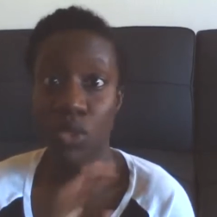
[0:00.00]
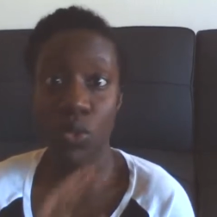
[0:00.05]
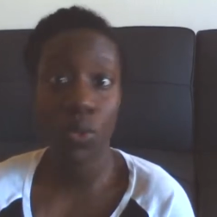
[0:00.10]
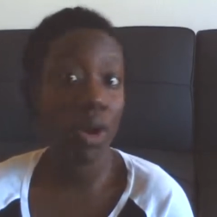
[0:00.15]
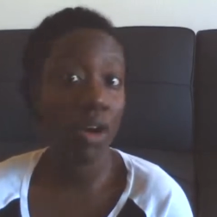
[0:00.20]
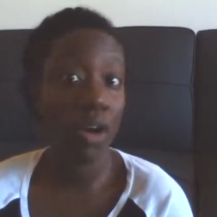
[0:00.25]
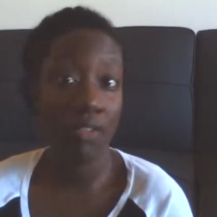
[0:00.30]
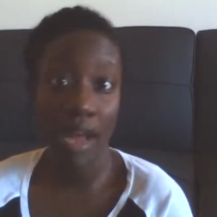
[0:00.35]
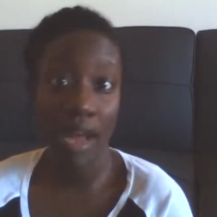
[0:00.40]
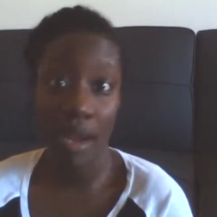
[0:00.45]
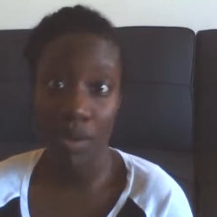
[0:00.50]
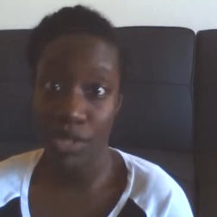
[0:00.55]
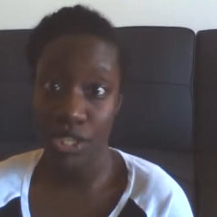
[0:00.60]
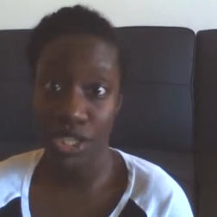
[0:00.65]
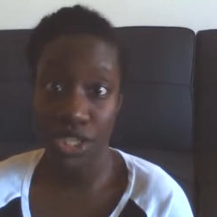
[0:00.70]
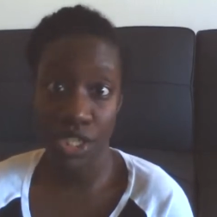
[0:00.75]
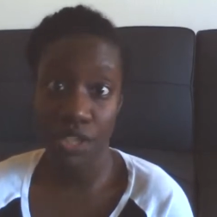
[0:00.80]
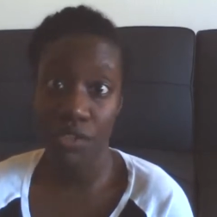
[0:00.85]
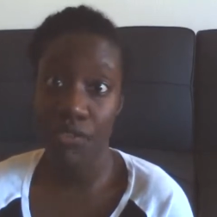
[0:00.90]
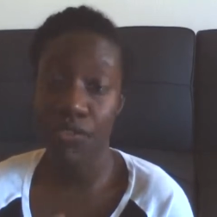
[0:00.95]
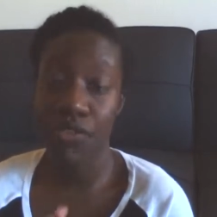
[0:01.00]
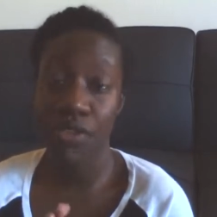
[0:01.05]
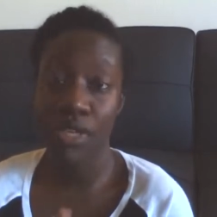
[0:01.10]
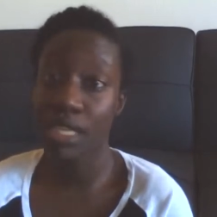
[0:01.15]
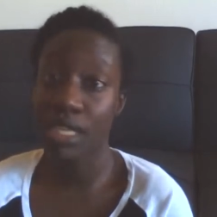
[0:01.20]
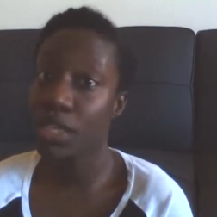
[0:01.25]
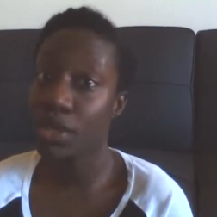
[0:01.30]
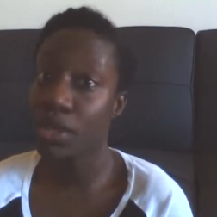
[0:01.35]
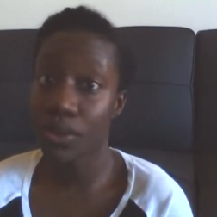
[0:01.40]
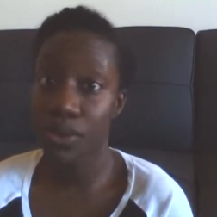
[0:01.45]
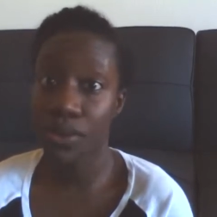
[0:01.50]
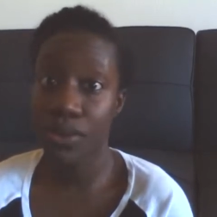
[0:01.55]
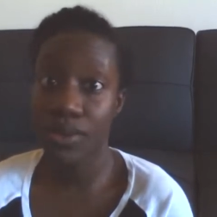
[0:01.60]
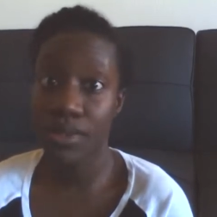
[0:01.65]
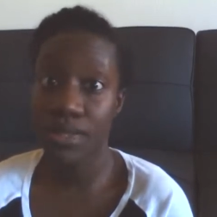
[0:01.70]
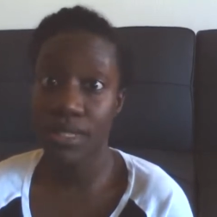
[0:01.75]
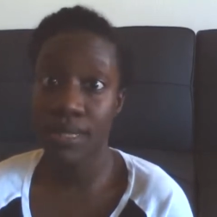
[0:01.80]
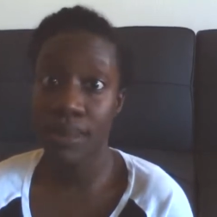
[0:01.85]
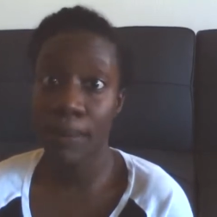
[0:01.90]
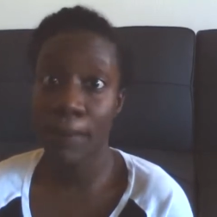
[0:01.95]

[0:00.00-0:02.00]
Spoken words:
12-hour shift for clinicals.